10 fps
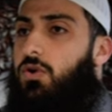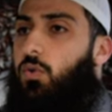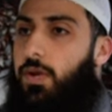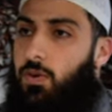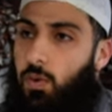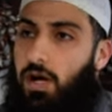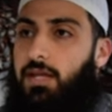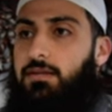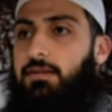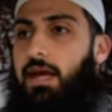we
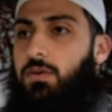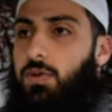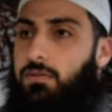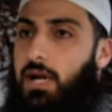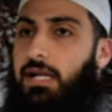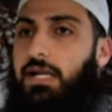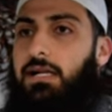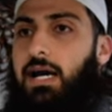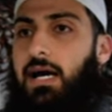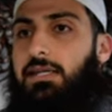want and we
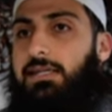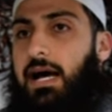recognize